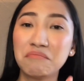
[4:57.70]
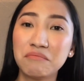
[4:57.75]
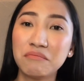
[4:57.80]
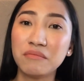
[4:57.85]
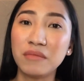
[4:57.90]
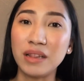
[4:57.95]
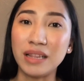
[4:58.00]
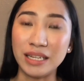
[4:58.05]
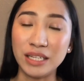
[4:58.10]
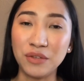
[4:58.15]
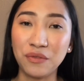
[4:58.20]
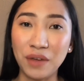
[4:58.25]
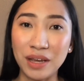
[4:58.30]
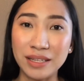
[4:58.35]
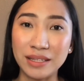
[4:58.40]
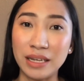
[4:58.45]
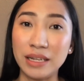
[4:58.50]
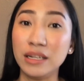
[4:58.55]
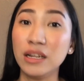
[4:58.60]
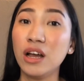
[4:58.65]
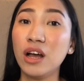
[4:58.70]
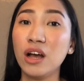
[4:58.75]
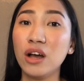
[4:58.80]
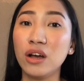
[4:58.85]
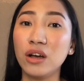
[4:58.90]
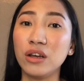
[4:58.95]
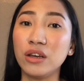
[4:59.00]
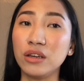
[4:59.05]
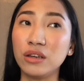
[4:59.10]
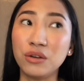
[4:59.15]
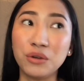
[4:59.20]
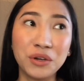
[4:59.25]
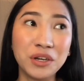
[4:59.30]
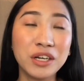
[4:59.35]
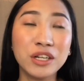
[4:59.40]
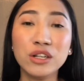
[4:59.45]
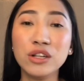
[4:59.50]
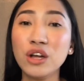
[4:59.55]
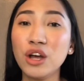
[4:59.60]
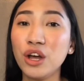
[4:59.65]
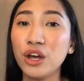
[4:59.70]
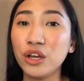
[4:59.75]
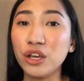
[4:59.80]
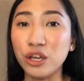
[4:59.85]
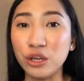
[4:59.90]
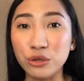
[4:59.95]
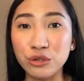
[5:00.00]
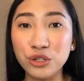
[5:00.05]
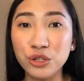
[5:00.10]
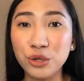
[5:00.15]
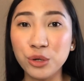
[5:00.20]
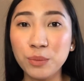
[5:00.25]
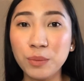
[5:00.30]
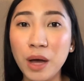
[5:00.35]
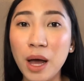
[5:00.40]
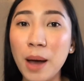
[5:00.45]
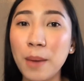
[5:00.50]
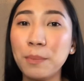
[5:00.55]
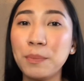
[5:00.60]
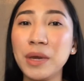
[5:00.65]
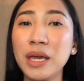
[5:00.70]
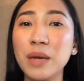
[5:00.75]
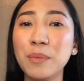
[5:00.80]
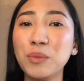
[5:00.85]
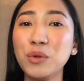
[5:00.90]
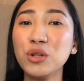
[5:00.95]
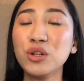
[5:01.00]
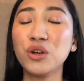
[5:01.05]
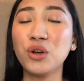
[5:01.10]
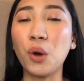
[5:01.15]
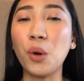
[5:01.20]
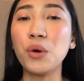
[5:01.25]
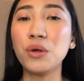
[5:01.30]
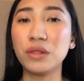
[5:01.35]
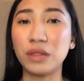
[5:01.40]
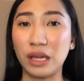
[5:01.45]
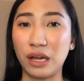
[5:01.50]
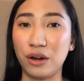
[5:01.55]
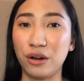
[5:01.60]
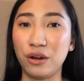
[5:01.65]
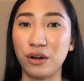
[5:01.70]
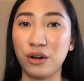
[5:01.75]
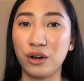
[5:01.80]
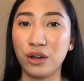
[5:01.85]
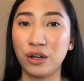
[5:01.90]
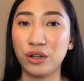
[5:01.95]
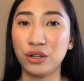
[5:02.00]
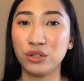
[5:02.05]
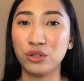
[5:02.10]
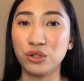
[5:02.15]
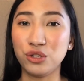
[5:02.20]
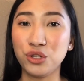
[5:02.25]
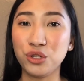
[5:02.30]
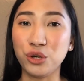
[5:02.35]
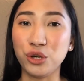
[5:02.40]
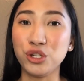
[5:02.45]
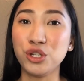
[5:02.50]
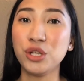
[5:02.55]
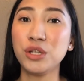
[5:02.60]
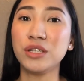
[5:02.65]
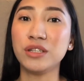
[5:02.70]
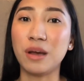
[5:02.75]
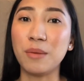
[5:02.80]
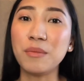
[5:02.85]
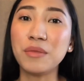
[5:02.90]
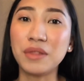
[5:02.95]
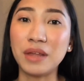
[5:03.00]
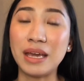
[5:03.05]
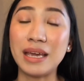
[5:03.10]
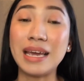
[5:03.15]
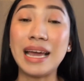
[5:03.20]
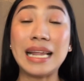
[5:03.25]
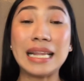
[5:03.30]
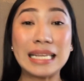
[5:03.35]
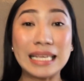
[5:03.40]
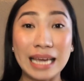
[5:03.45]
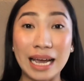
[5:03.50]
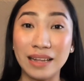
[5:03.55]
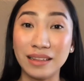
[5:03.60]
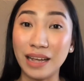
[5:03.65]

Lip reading: let's face it, Google, YouTube, people go there to search something and get